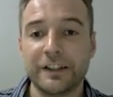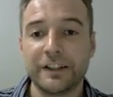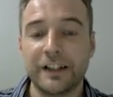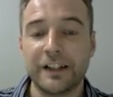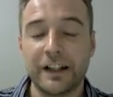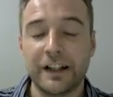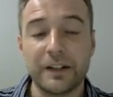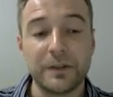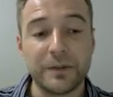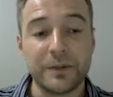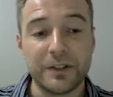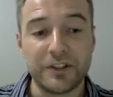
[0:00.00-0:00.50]

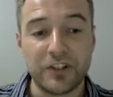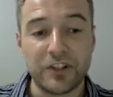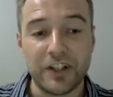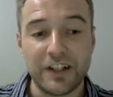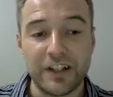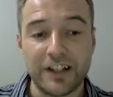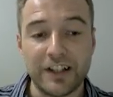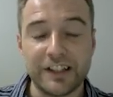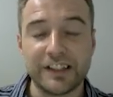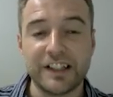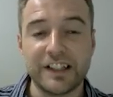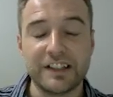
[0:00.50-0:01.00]
I don't want to share
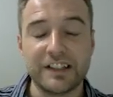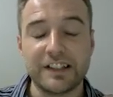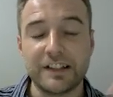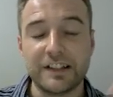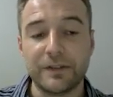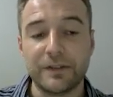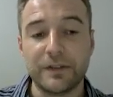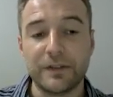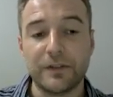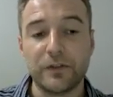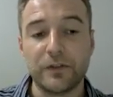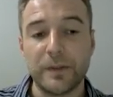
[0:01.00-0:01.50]
that
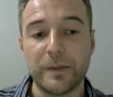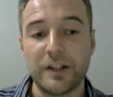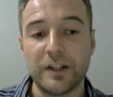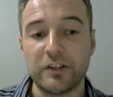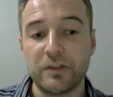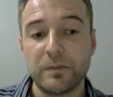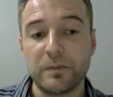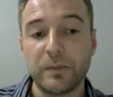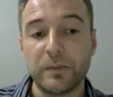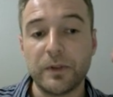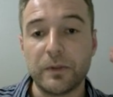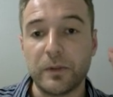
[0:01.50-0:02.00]
sensitive
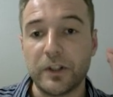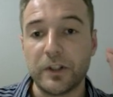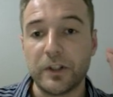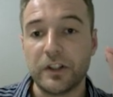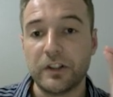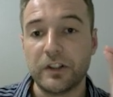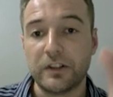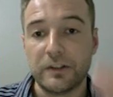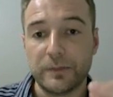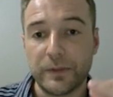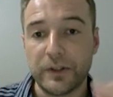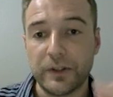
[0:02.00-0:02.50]
information, but what you
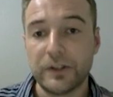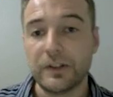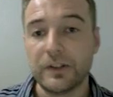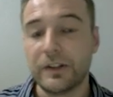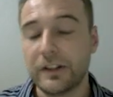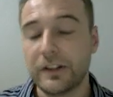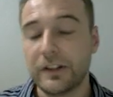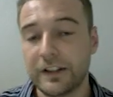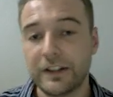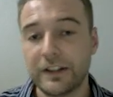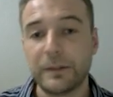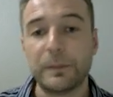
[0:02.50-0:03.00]
do is put
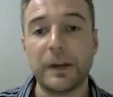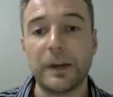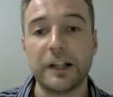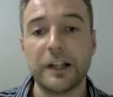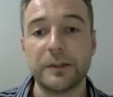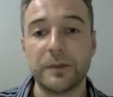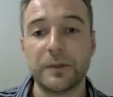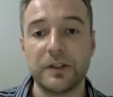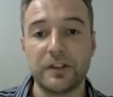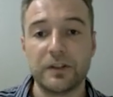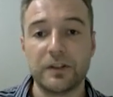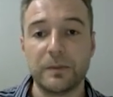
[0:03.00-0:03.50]
your
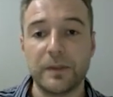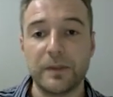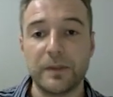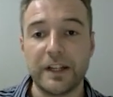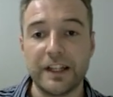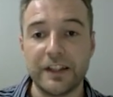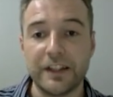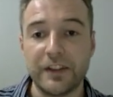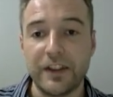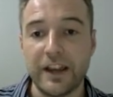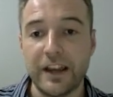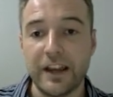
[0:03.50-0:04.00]
passport number
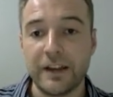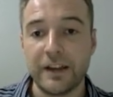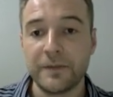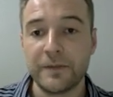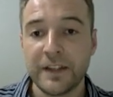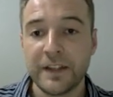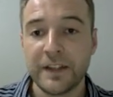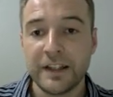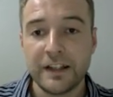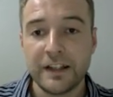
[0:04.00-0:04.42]
in there,